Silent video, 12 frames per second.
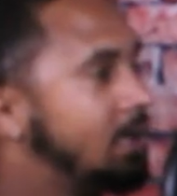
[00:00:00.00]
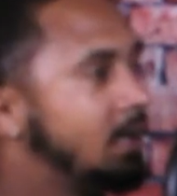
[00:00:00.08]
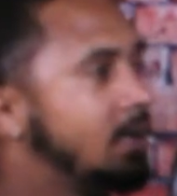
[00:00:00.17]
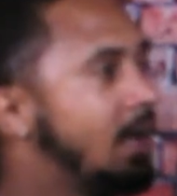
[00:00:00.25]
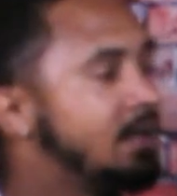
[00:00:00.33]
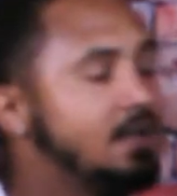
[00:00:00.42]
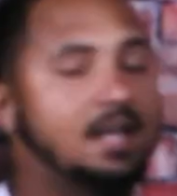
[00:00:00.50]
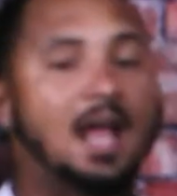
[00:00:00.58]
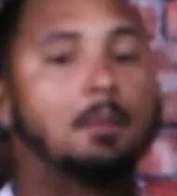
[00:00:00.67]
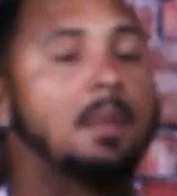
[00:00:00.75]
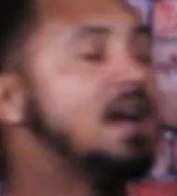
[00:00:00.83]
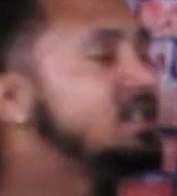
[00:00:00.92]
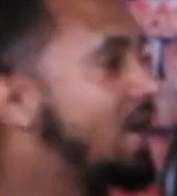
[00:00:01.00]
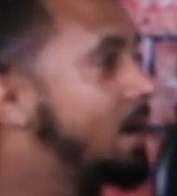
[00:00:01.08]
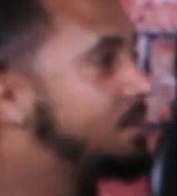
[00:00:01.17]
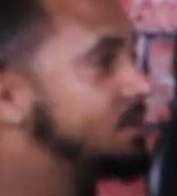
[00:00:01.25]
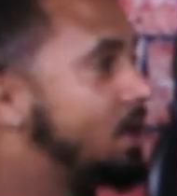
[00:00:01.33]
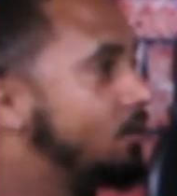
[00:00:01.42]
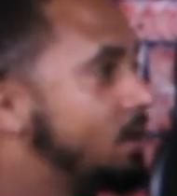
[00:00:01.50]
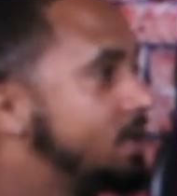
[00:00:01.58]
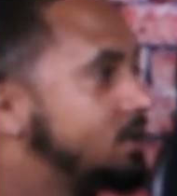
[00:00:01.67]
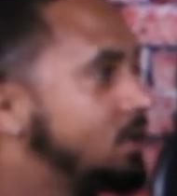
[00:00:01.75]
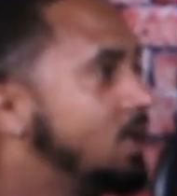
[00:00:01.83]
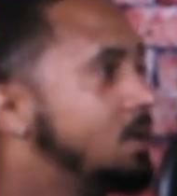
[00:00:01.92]
and then now my job is at
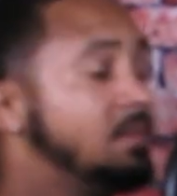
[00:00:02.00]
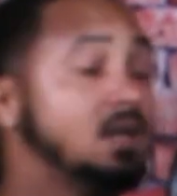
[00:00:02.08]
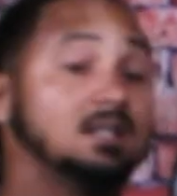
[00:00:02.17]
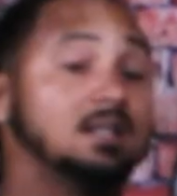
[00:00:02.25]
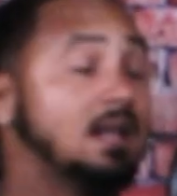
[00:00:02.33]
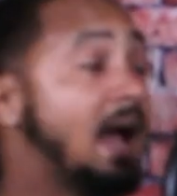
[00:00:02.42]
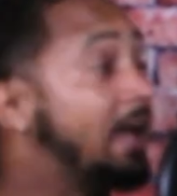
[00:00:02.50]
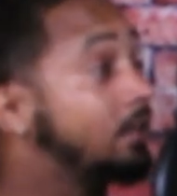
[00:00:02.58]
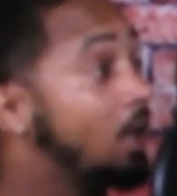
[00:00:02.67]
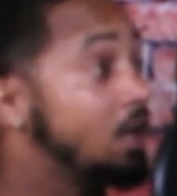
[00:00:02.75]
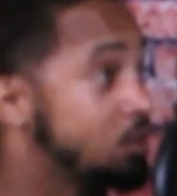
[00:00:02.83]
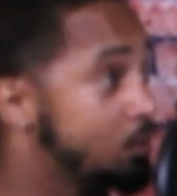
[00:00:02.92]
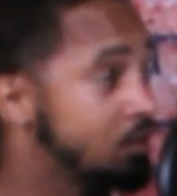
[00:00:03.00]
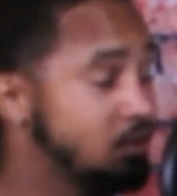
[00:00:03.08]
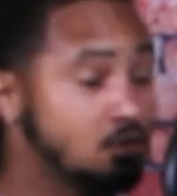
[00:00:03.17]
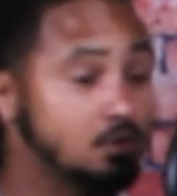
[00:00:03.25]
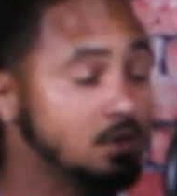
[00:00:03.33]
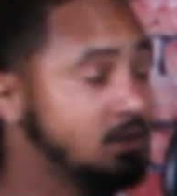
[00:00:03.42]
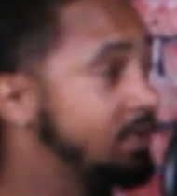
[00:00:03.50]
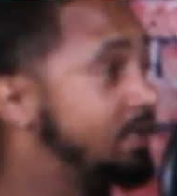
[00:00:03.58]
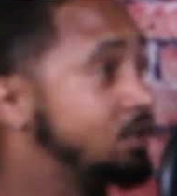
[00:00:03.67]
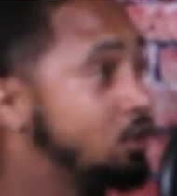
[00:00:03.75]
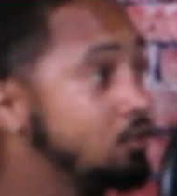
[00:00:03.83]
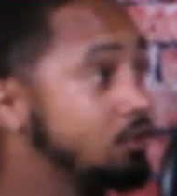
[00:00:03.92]
risk because I thought you was sending
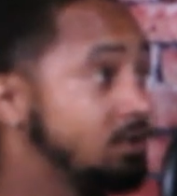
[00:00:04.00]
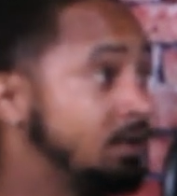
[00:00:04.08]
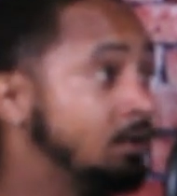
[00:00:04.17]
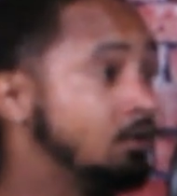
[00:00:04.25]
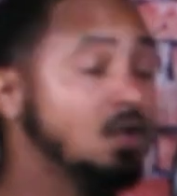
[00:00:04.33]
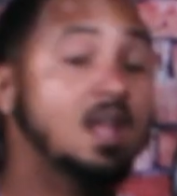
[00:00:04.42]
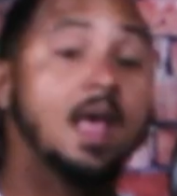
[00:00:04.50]
choosing signals,